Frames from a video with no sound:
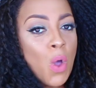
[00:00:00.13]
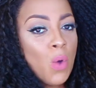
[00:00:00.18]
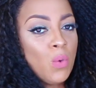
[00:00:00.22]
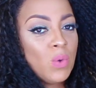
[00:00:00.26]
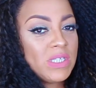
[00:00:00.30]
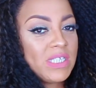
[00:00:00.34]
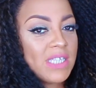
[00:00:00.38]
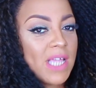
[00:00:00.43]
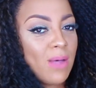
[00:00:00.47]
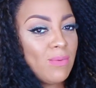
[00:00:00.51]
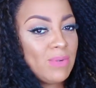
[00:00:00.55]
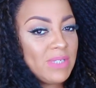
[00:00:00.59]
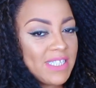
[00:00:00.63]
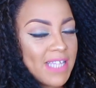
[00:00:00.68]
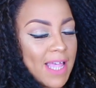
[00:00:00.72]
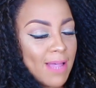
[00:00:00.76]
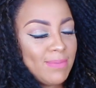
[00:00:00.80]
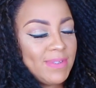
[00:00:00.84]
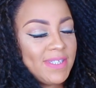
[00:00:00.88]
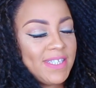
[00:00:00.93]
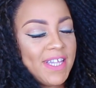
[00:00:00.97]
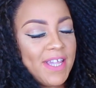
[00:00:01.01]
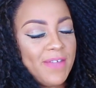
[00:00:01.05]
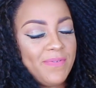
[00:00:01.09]
What's up, what's
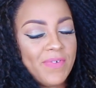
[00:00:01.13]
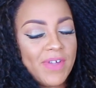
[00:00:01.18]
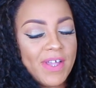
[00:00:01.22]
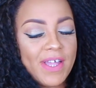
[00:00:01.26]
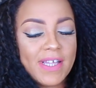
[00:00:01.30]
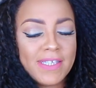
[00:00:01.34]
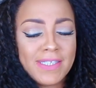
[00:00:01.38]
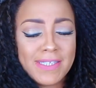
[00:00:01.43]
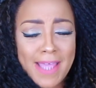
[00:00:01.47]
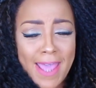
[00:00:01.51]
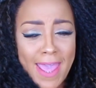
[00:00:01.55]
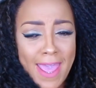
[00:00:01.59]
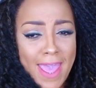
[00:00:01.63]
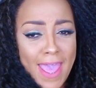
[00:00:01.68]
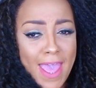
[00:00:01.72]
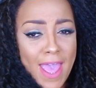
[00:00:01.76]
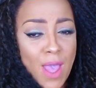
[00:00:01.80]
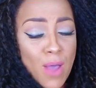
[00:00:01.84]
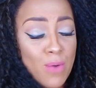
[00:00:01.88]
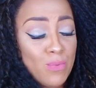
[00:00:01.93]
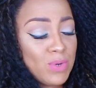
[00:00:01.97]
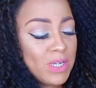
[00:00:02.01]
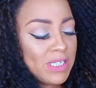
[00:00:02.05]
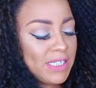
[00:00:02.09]
up, divas?
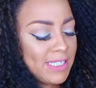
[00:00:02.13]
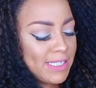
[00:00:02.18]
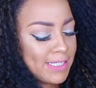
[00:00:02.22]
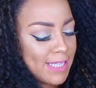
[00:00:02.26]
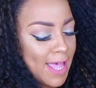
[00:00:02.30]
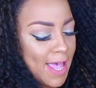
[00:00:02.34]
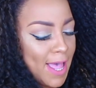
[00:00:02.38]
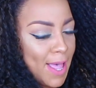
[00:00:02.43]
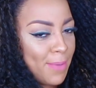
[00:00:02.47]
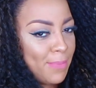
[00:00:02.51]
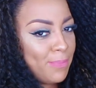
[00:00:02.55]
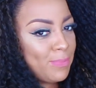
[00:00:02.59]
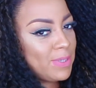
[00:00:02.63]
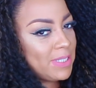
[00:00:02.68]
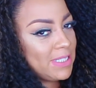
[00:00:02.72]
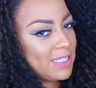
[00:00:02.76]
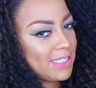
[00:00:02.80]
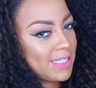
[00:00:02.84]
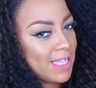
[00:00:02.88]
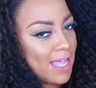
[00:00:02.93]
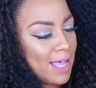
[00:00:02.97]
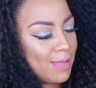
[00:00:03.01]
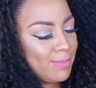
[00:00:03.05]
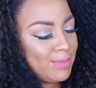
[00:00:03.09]
And what's up,
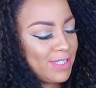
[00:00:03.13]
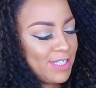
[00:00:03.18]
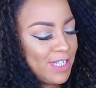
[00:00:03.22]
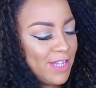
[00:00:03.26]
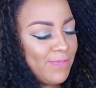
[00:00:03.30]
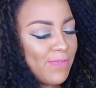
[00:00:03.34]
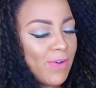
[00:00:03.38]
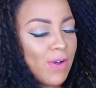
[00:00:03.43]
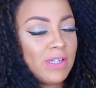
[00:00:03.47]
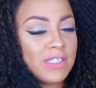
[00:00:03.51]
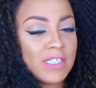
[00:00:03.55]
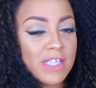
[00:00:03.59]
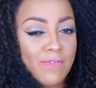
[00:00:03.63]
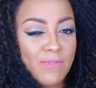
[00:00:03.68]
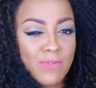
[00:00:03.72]
what's up, divos?